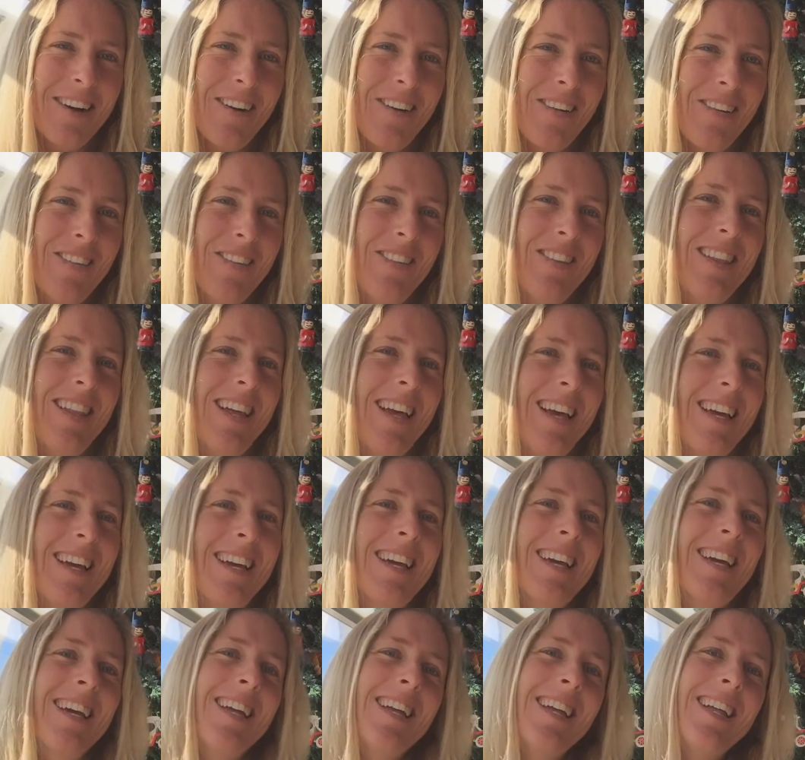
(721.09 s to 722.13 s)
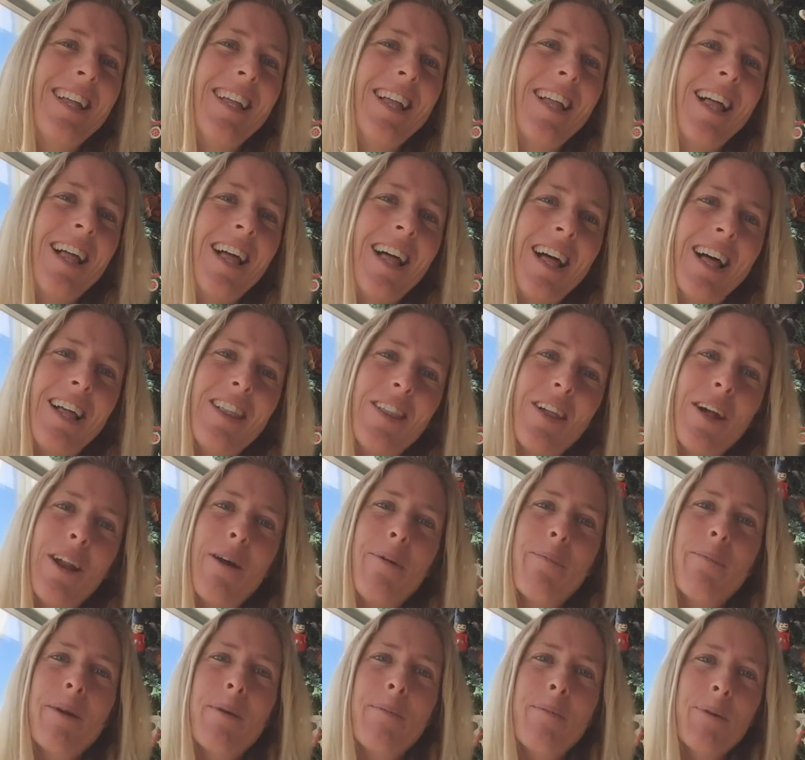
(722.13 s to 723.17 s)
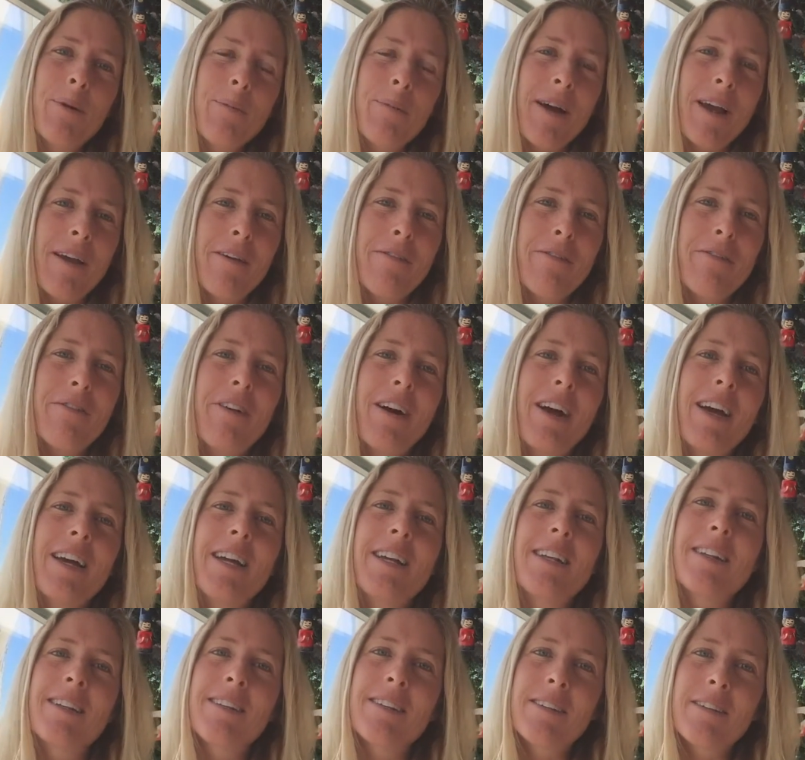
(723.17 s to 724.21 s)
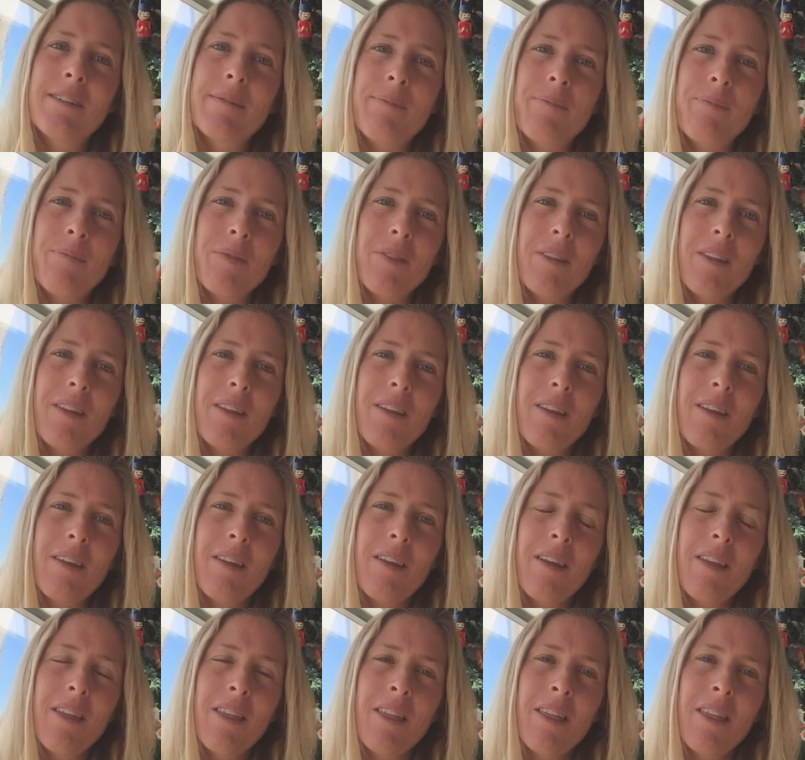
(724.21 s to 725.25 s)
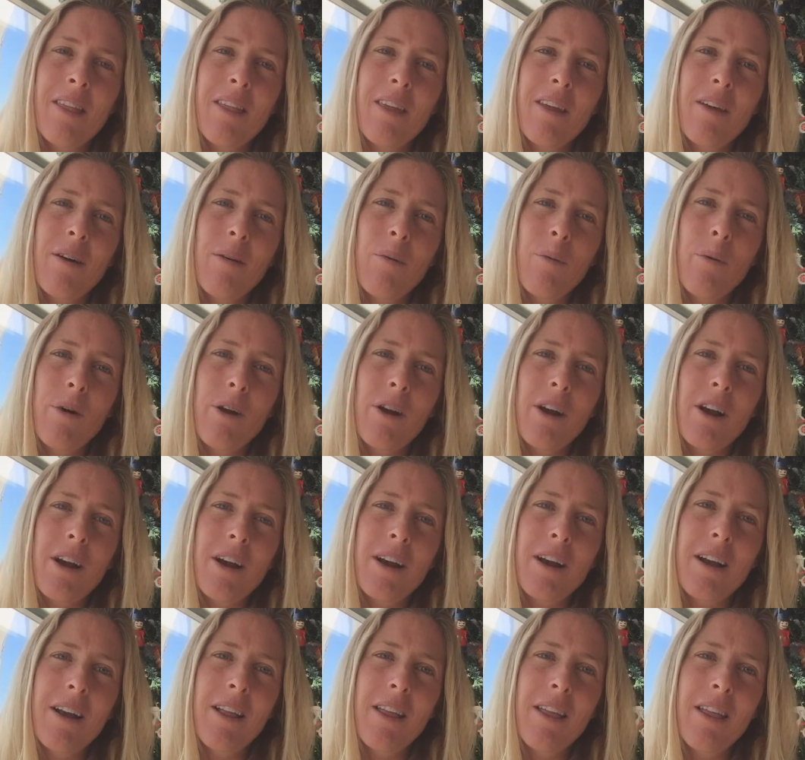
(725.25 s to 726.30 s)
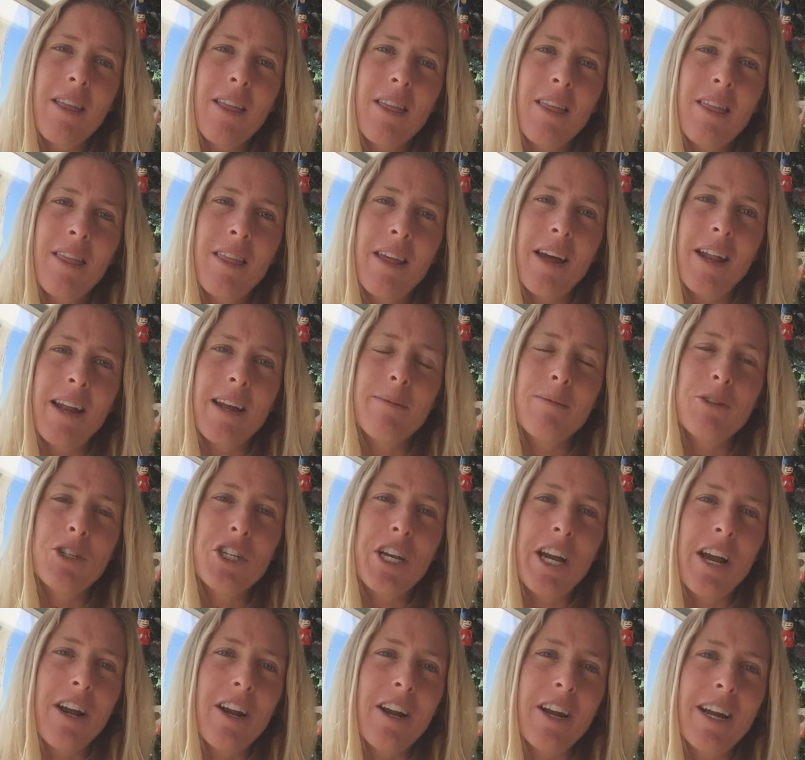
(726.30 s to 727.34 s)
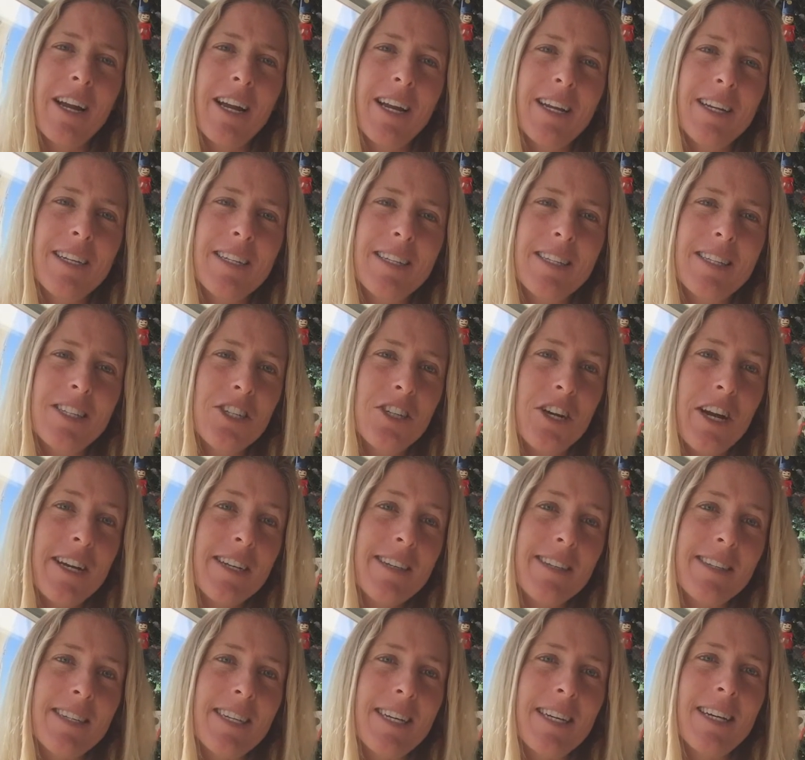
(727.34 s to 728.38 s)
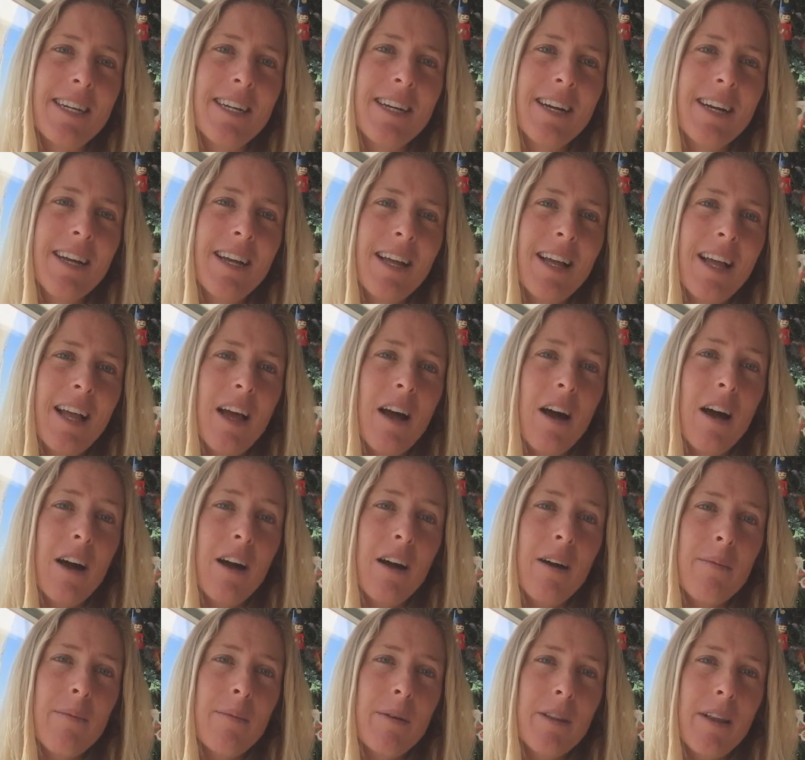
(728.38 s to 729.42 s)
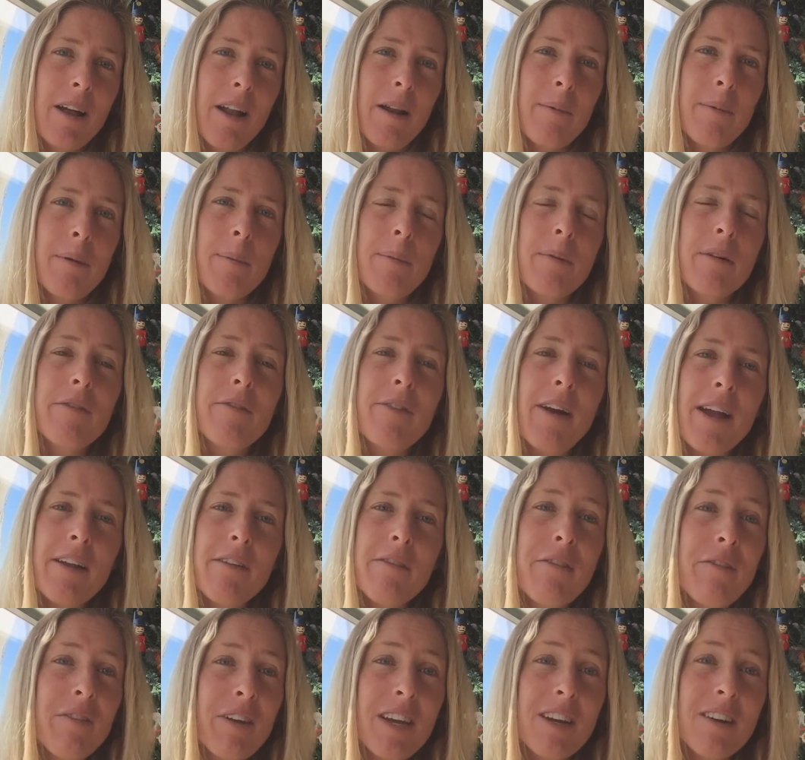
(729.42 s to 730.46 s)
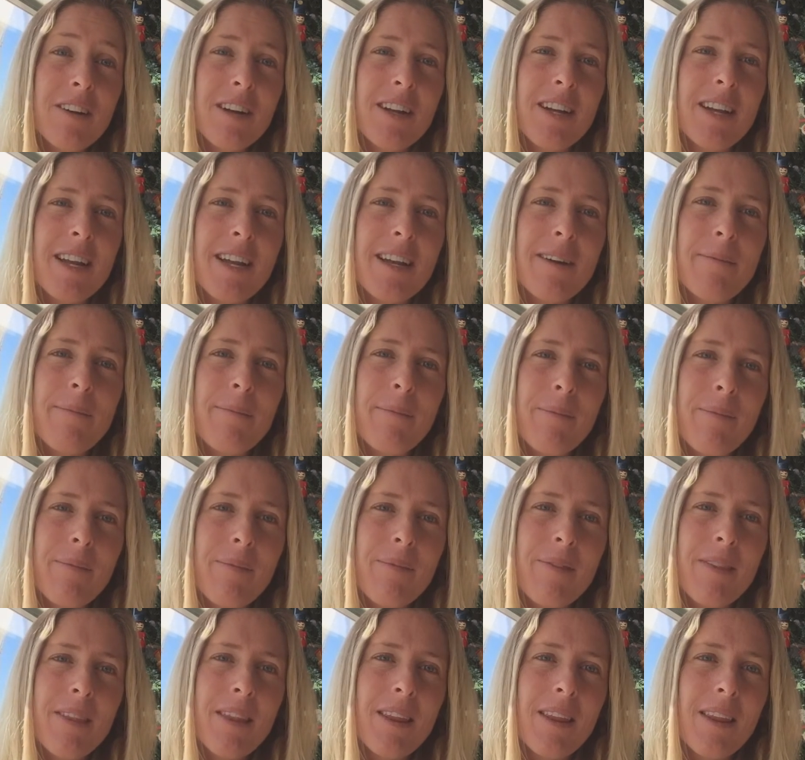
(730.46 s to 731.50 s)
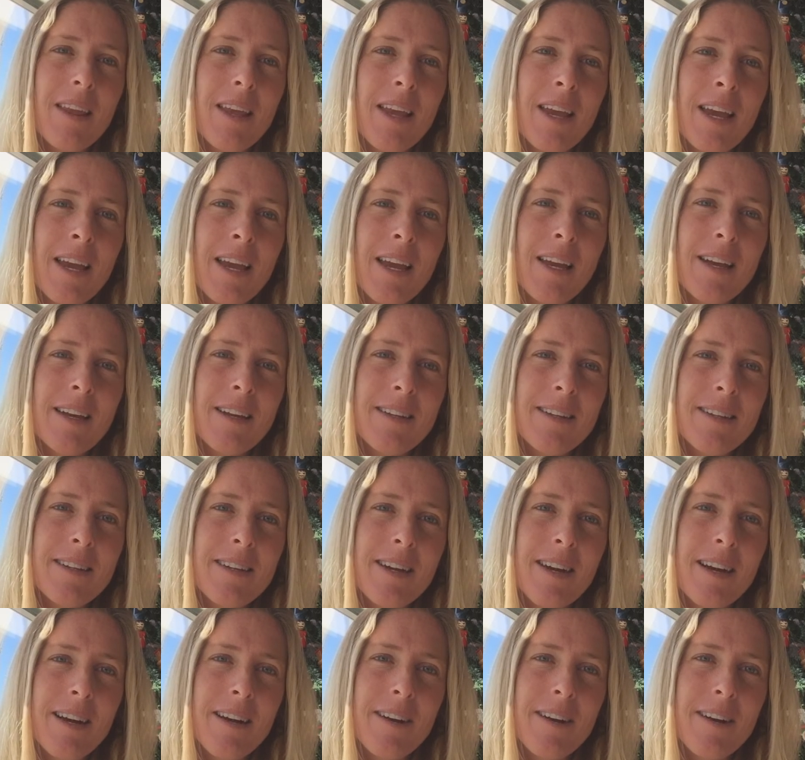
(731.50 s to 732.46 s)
know, like a lot of people might find the work that I'm sharing is crazy. A lot of people find fear in it. And